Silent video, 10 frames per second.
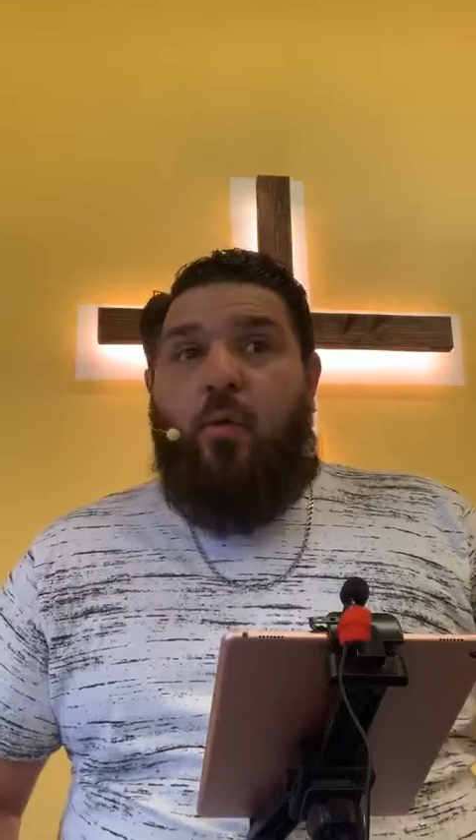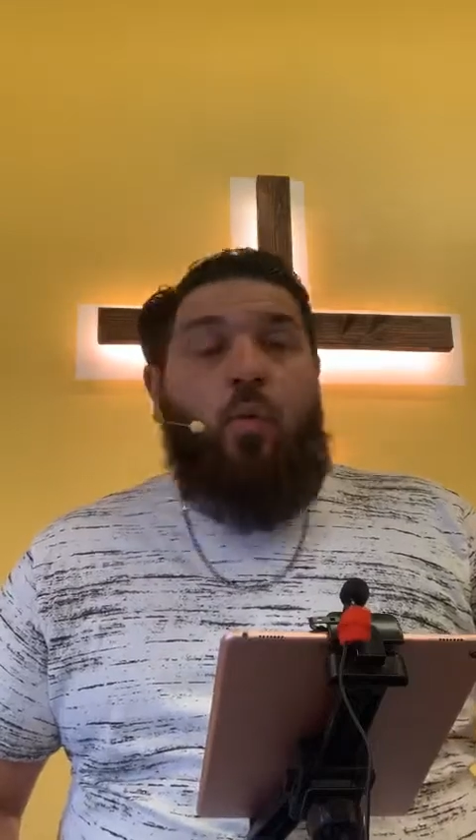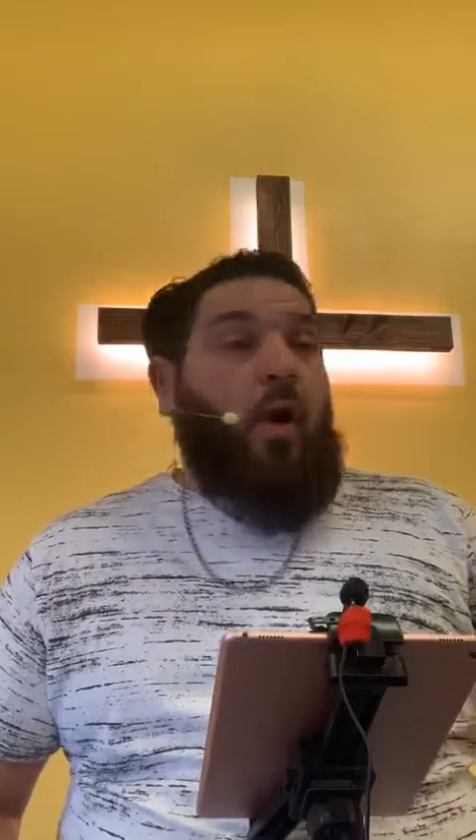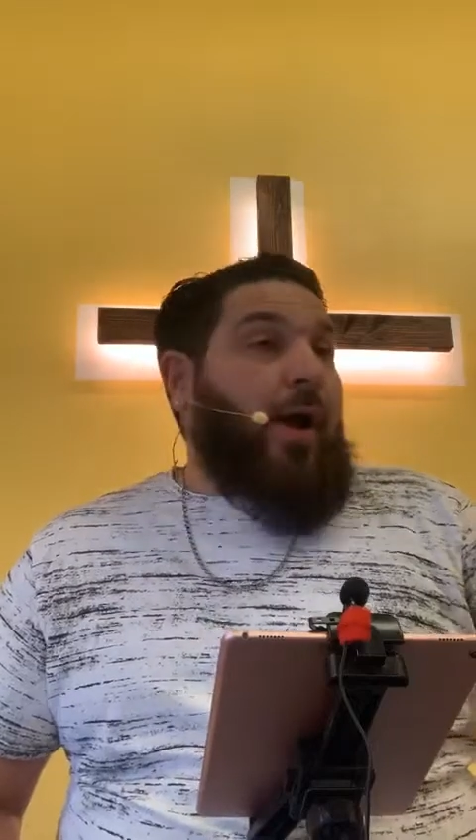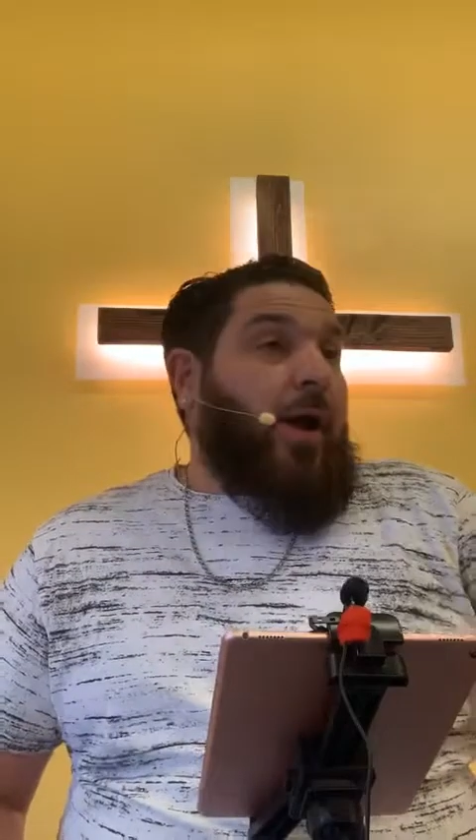
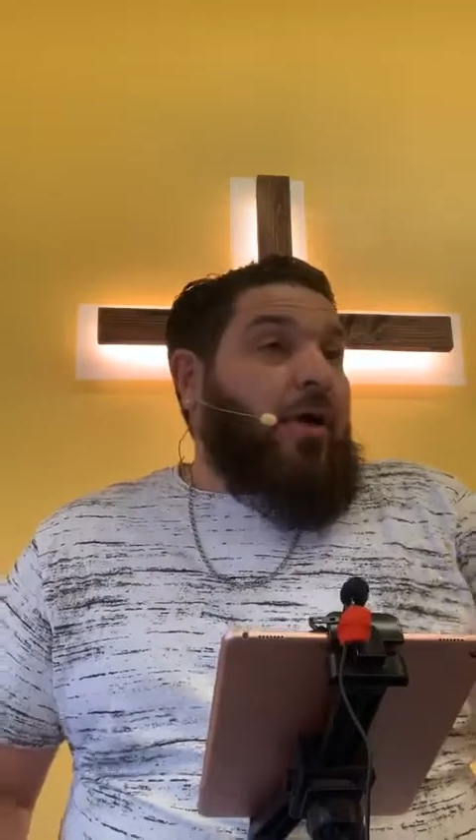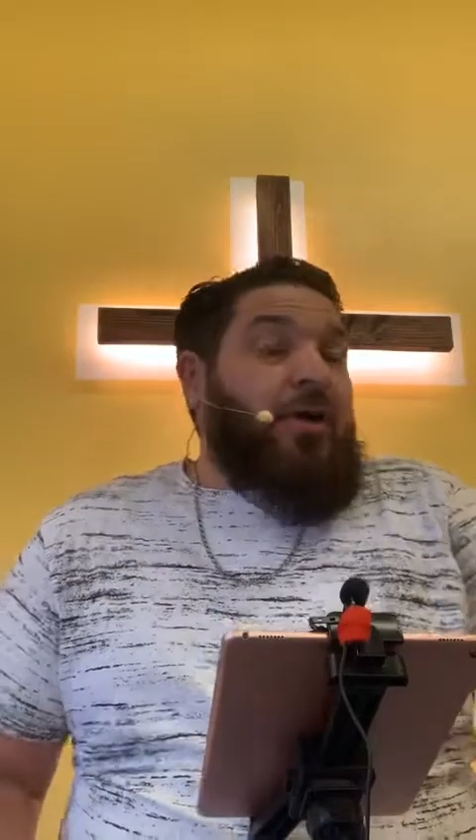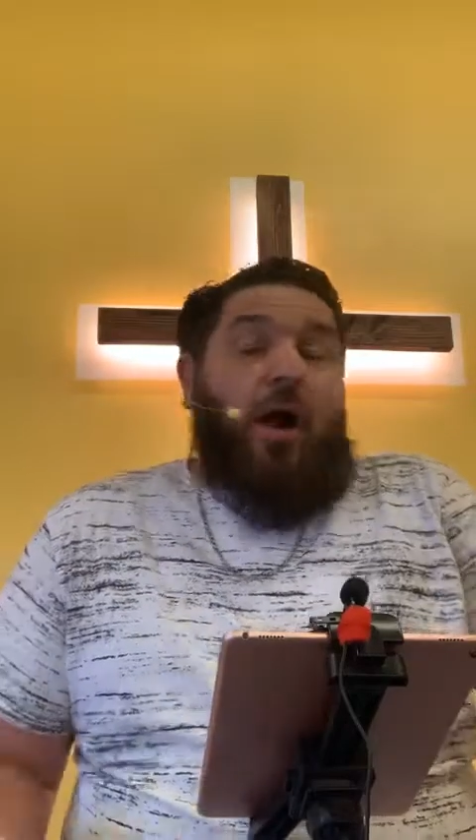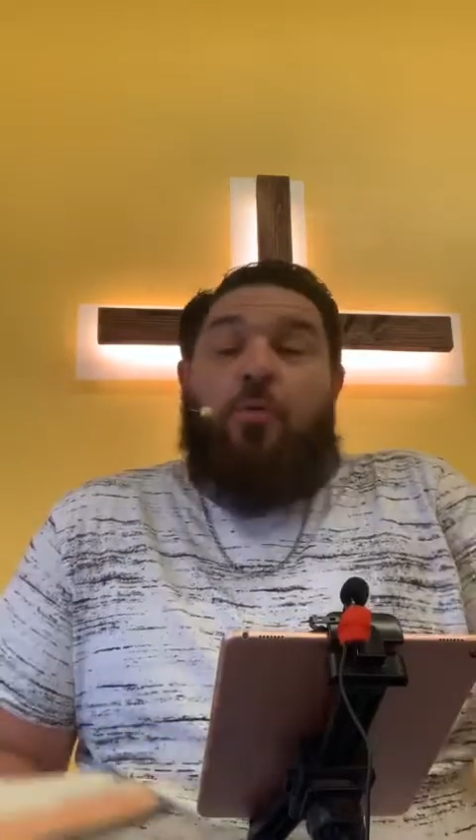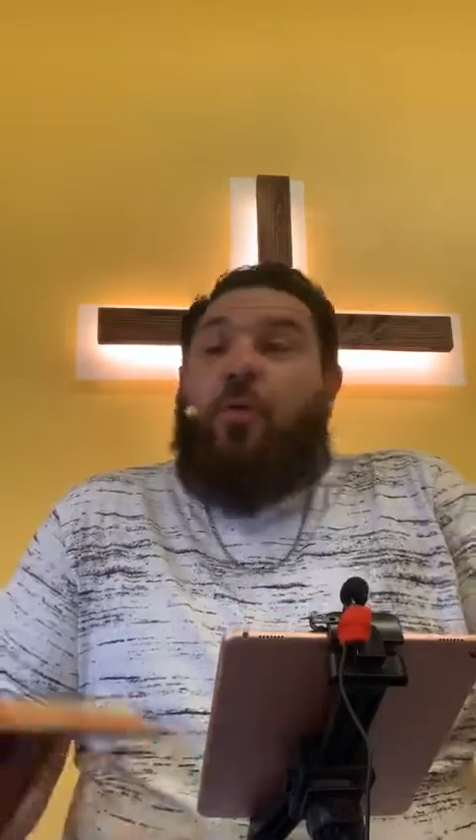Long
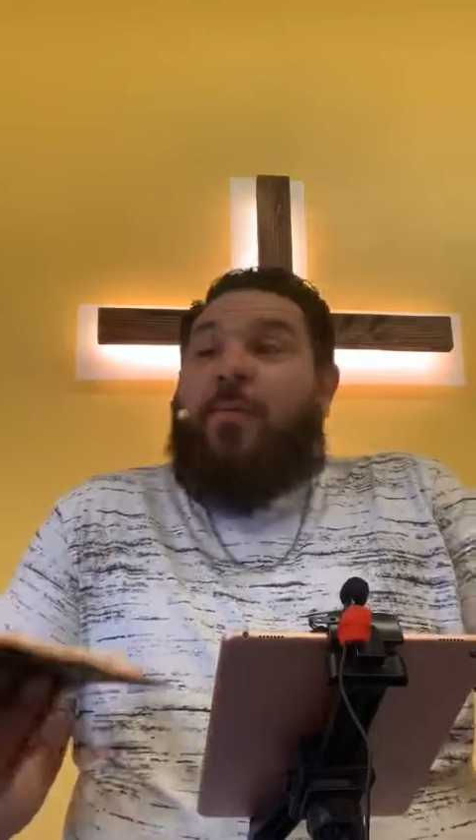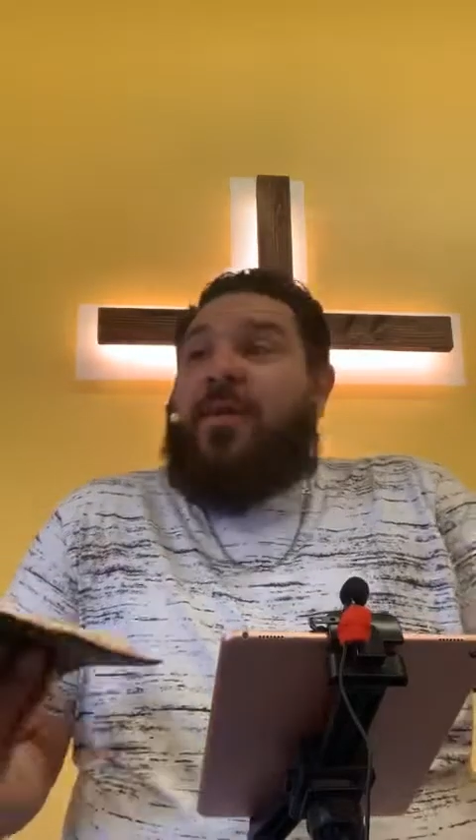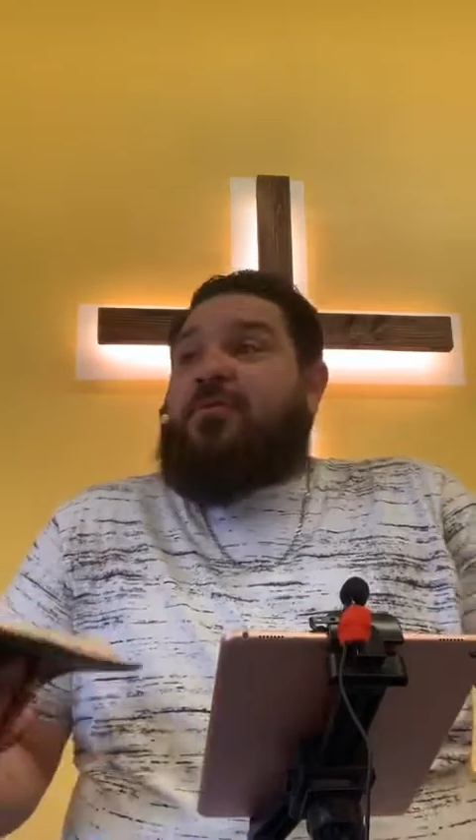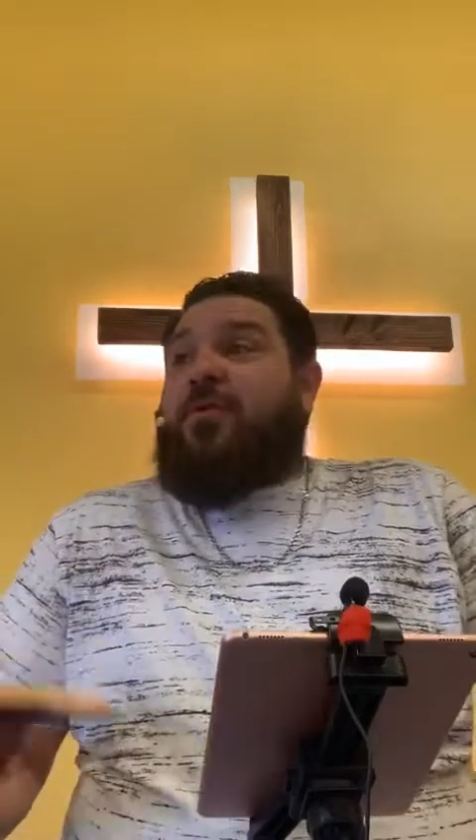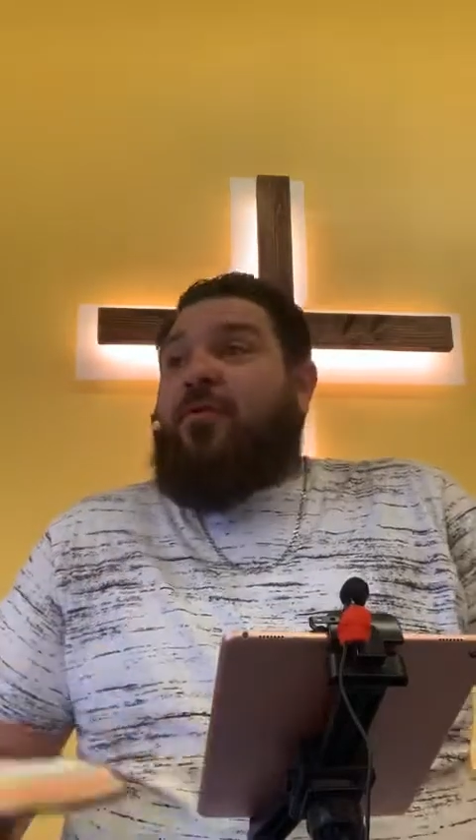hair on women
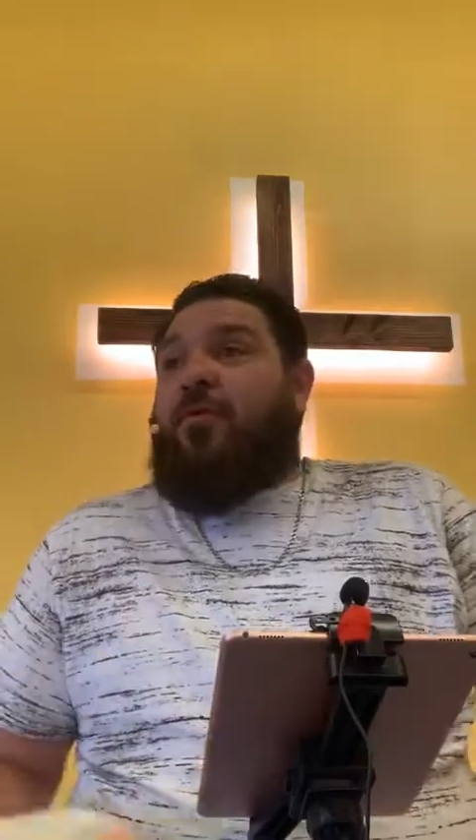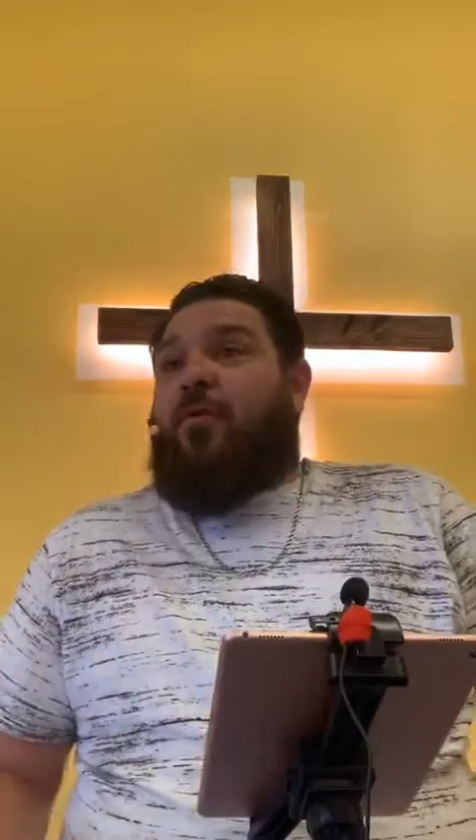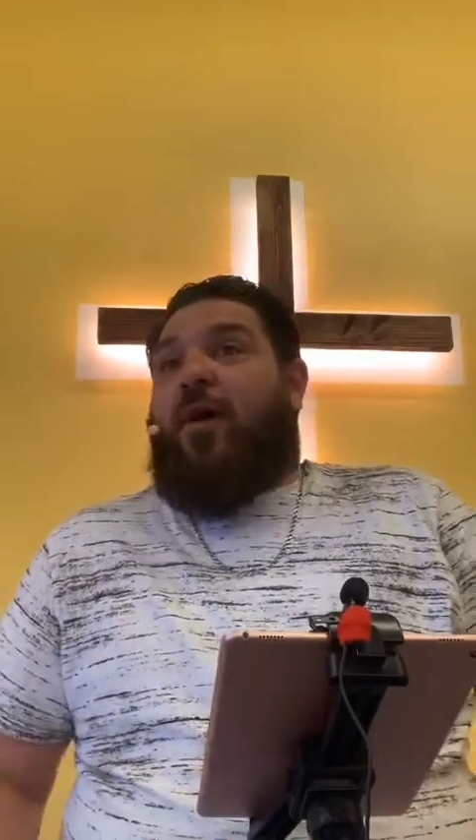is beautiful.